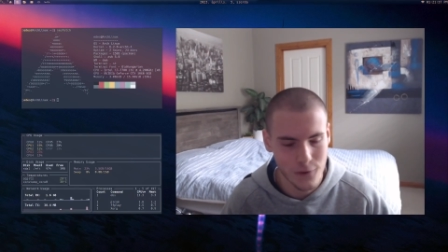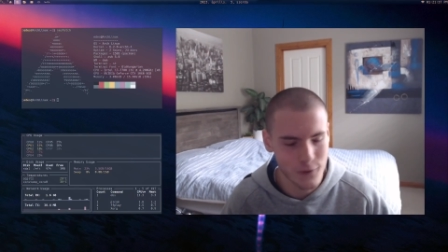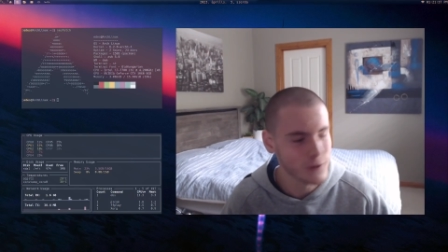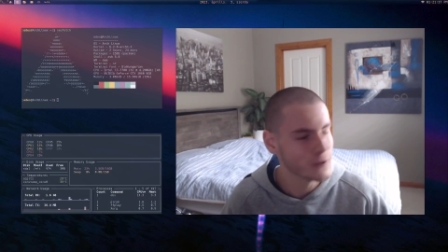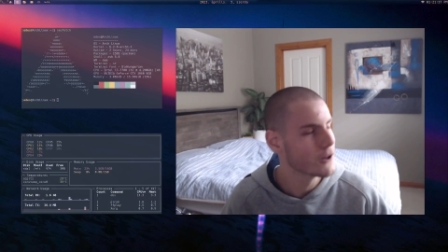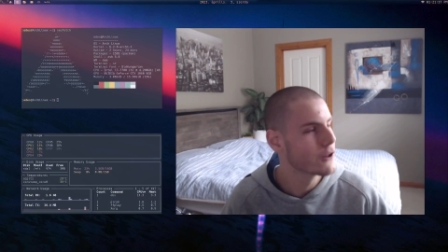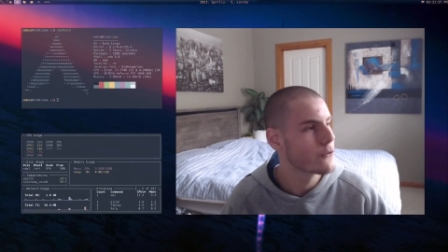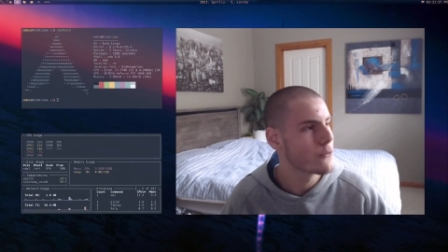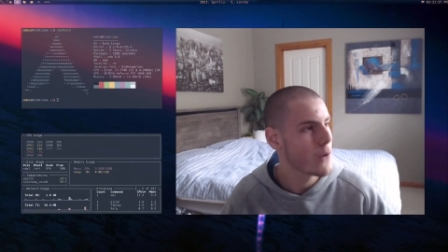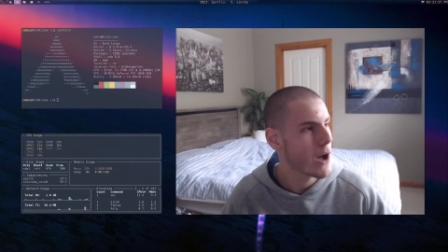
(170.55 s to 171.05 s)
You're
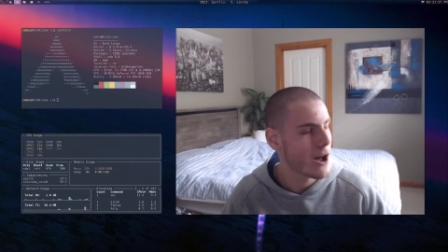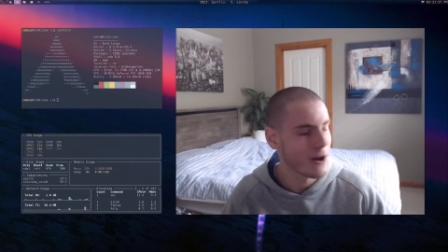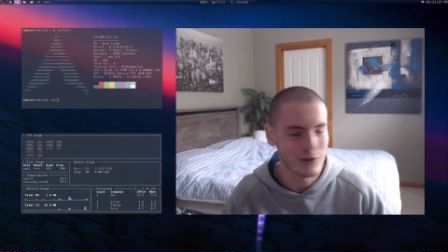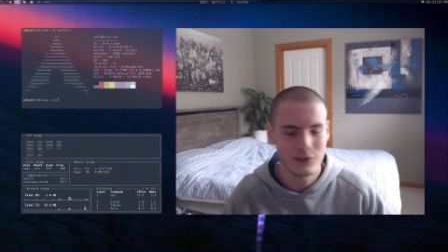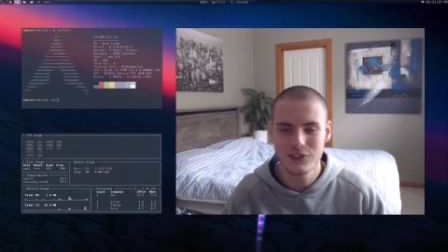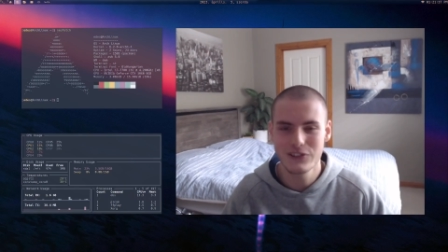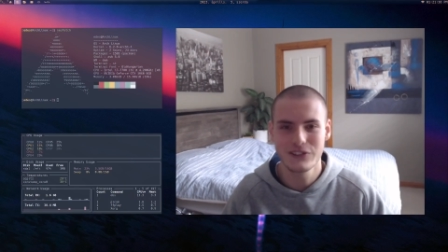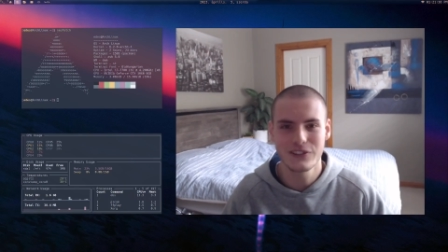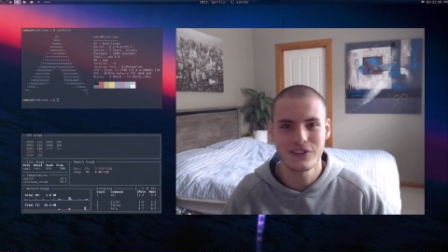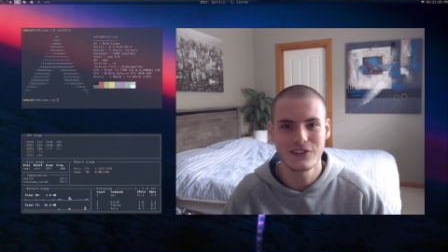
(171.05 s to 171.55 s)
like, wow, it
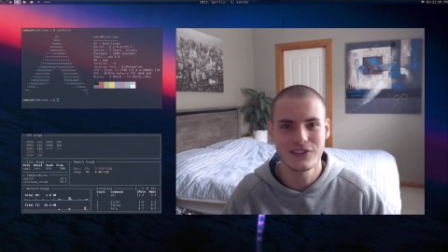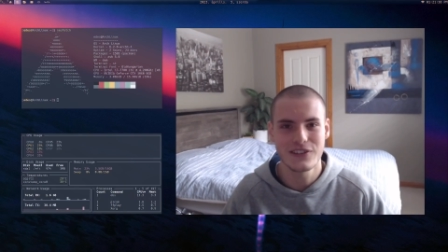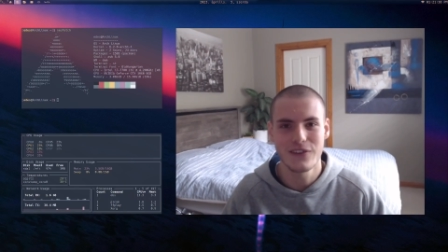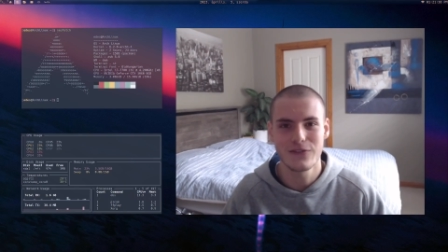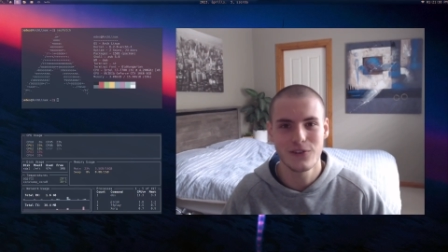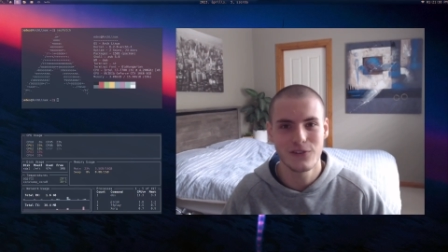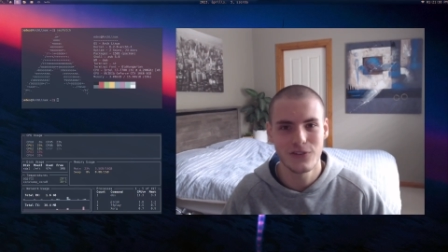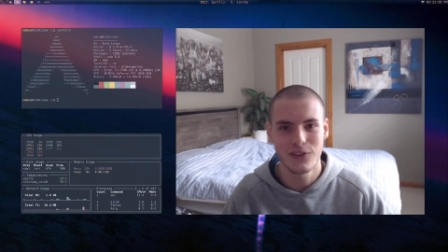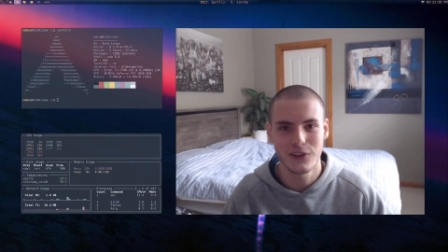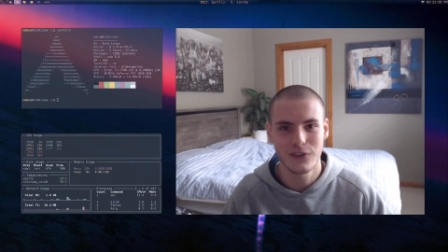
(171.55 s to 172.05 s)
just does
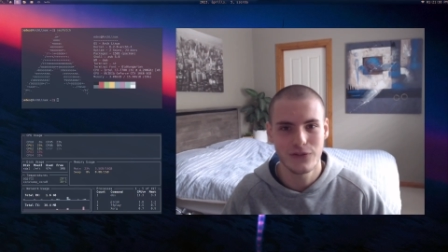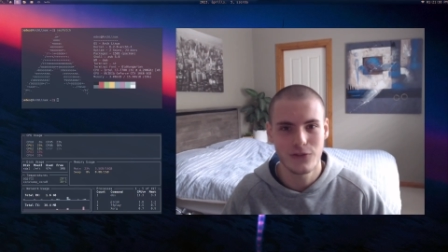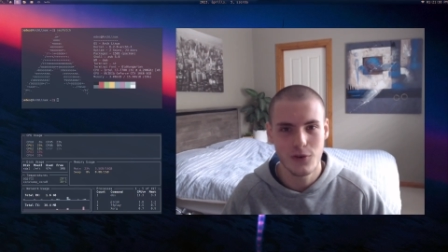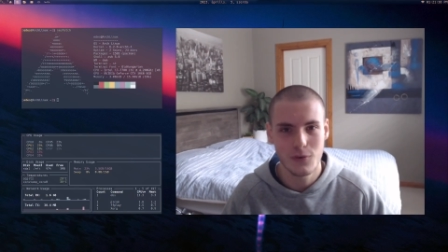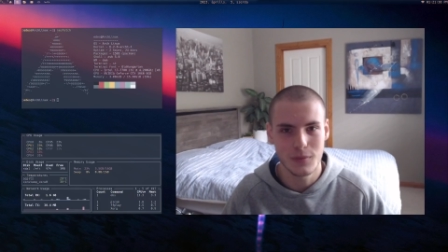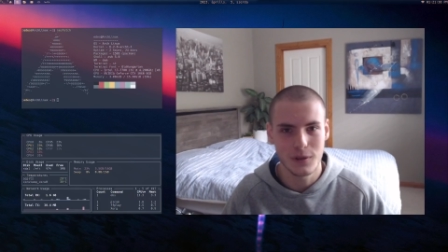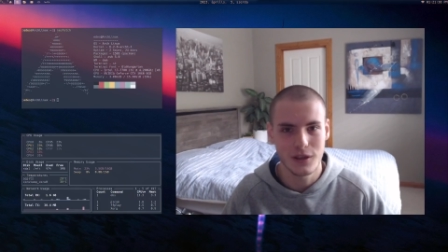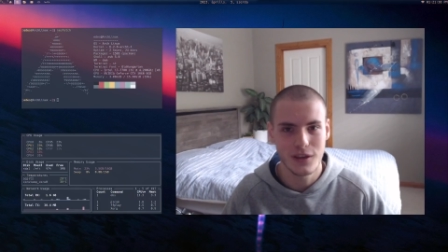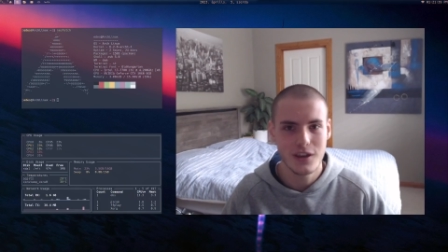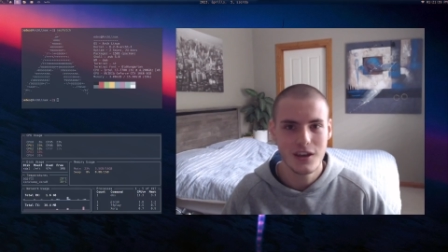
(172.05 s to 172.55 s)
everything for
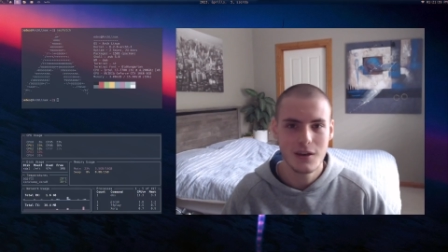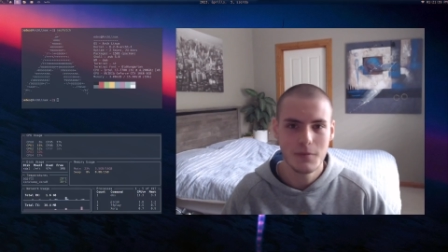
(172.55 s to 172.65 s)
me.